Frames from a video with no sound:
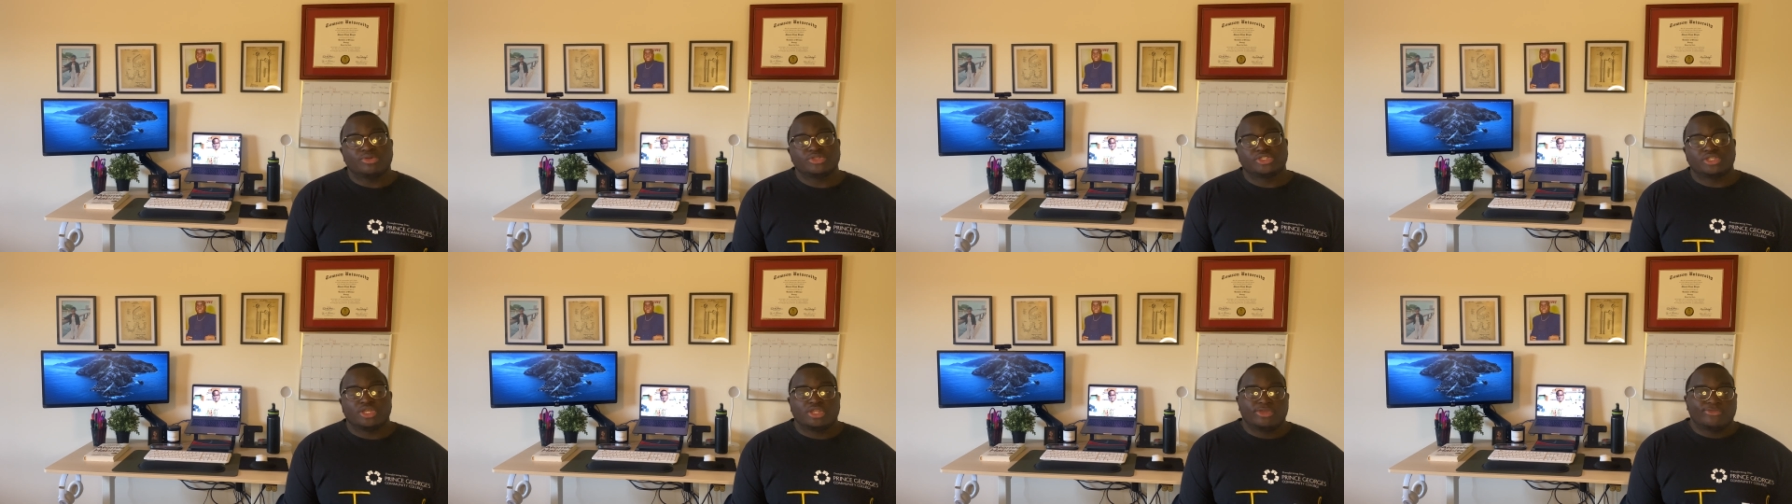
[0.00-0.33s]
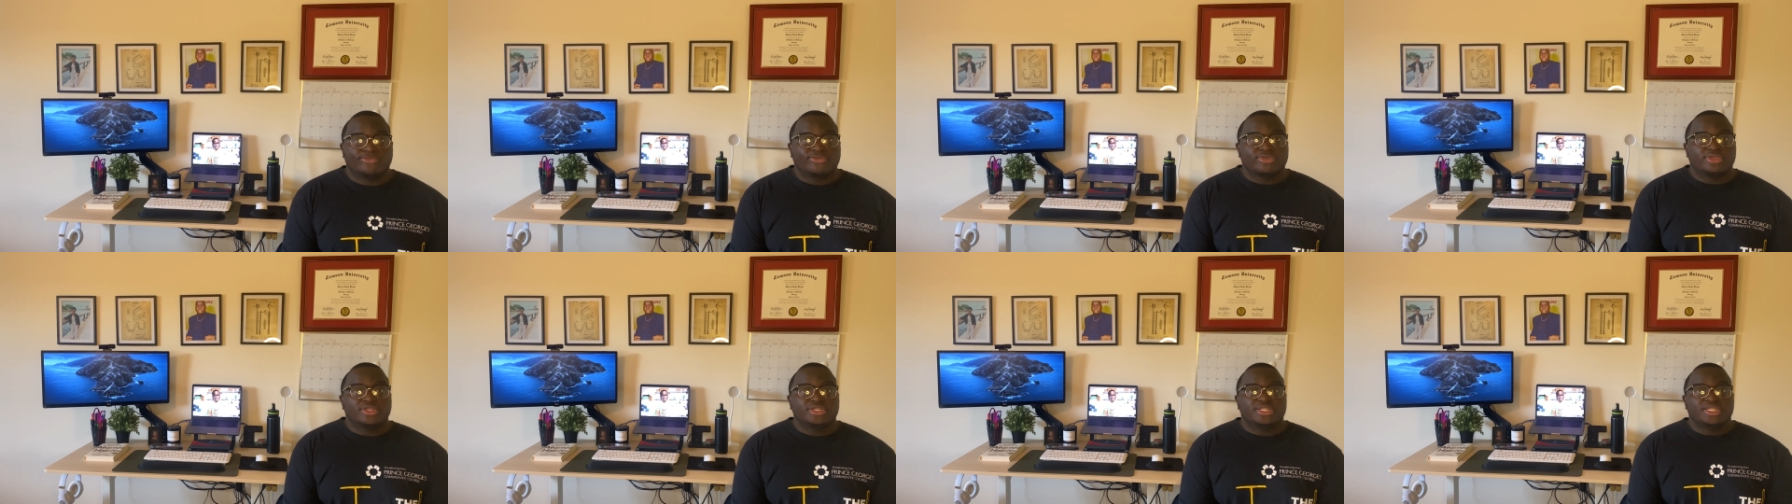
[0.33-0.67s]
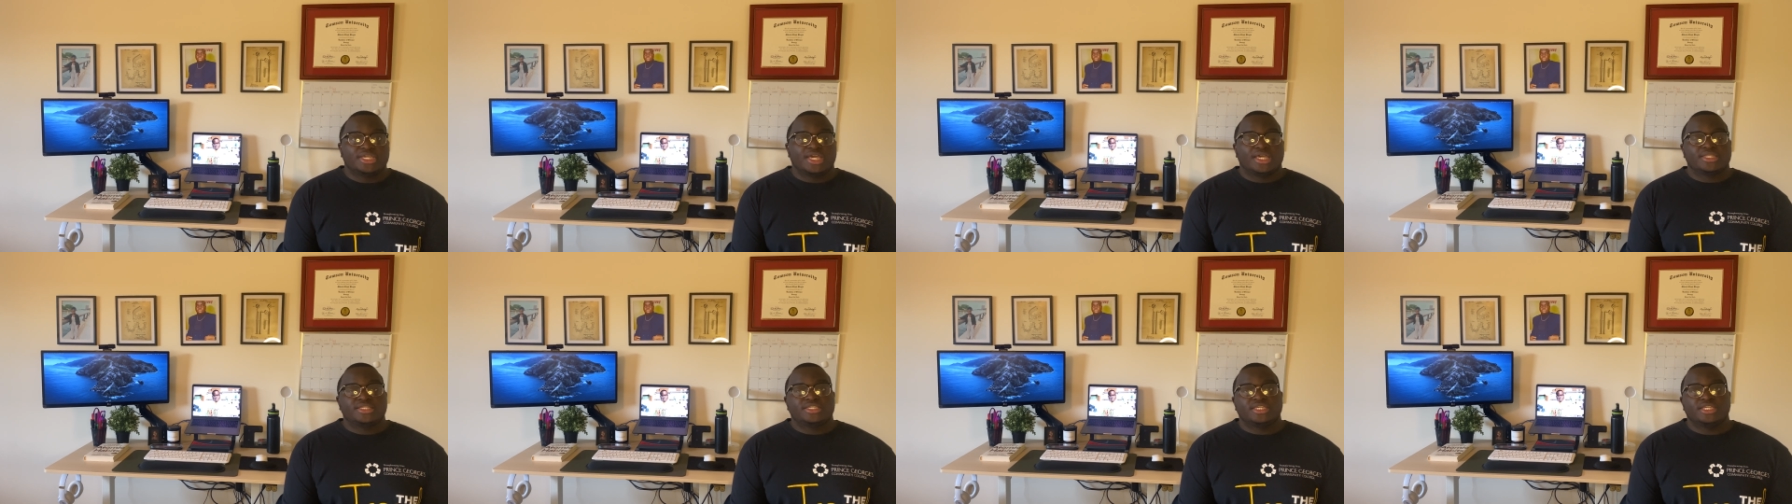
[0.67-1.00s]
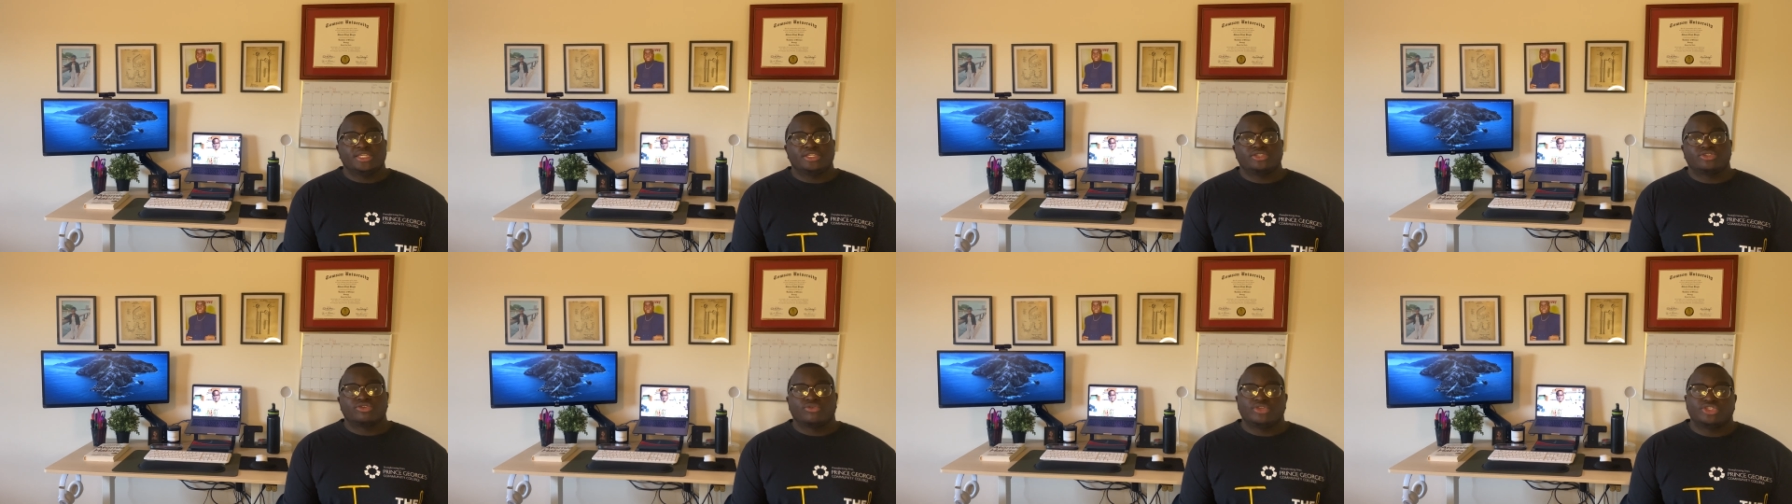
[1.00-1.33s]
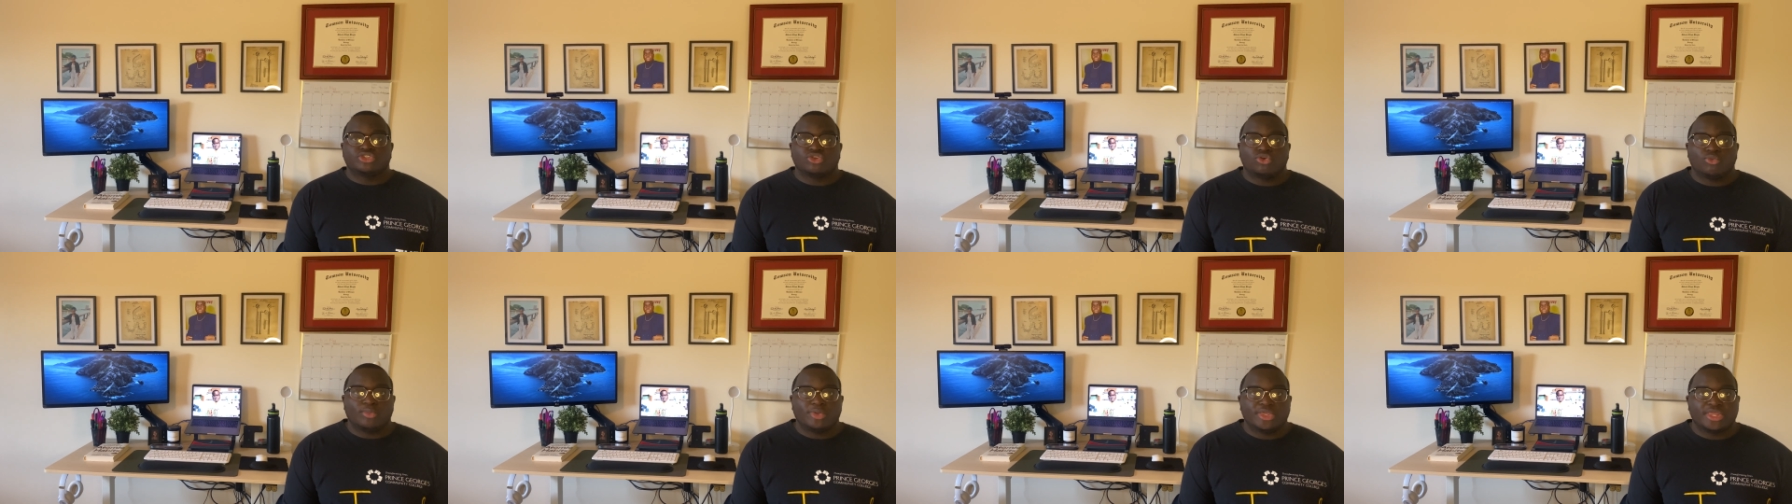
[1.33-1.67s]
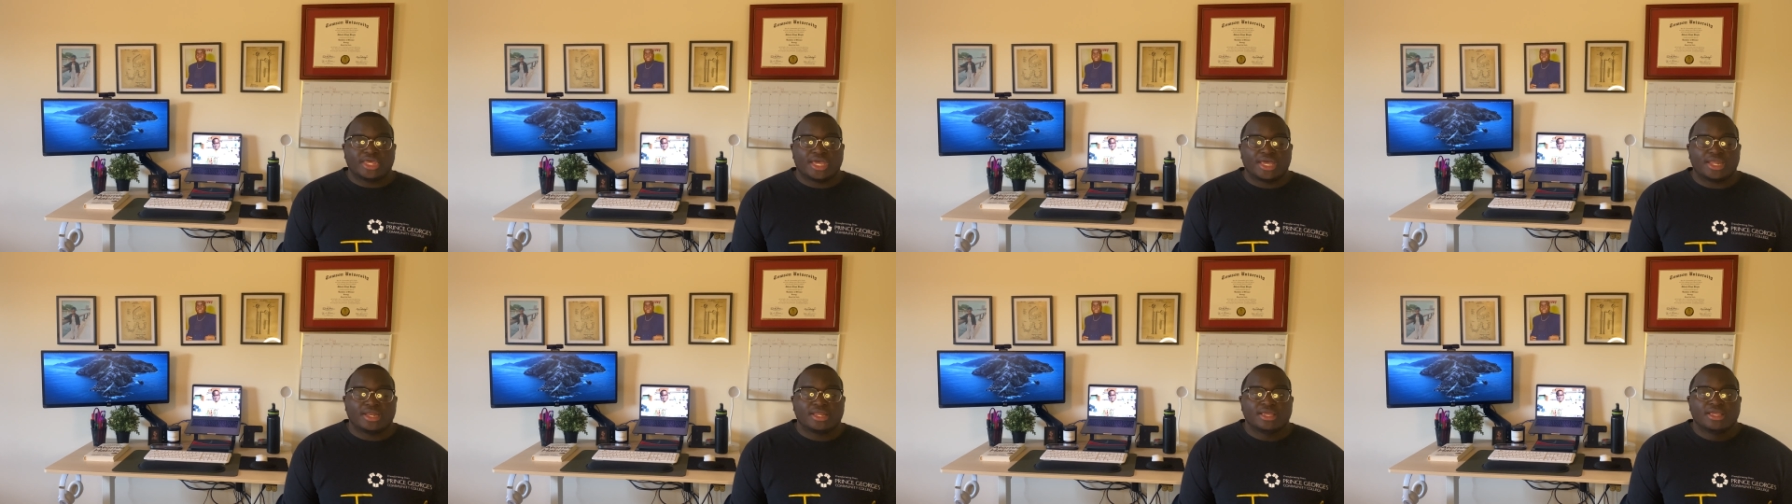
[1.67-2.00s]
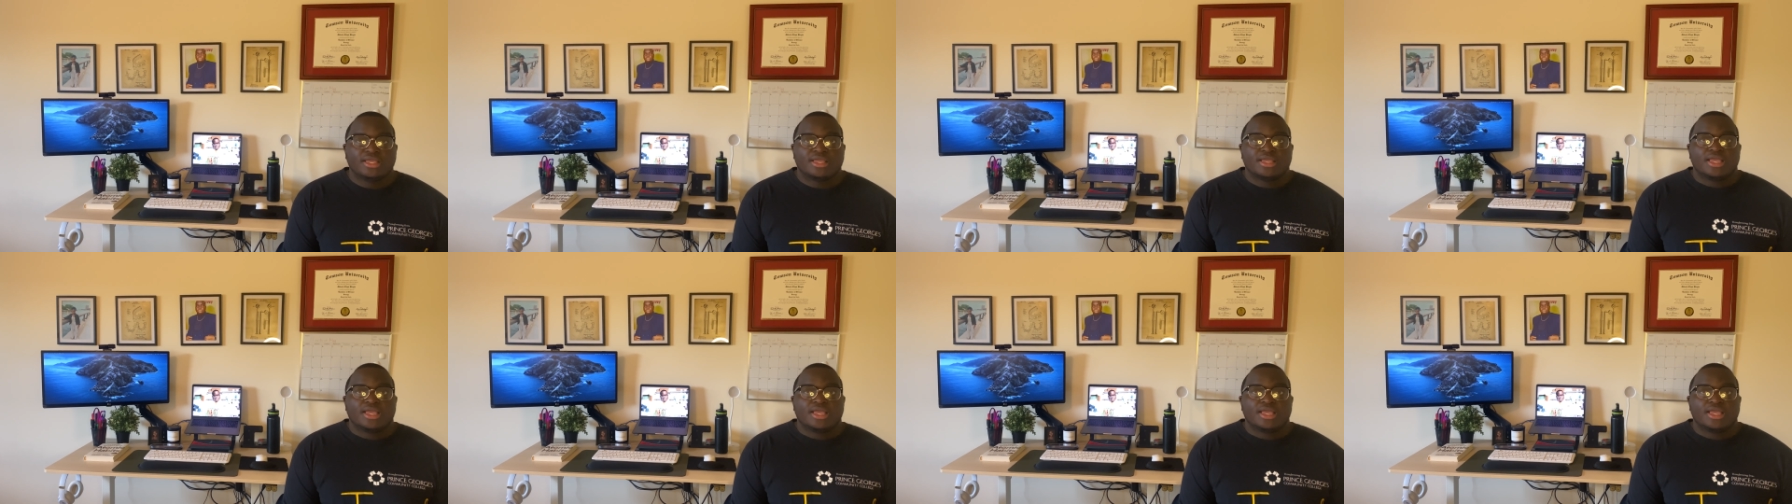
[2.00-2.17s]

studying for the D A T, so he told me that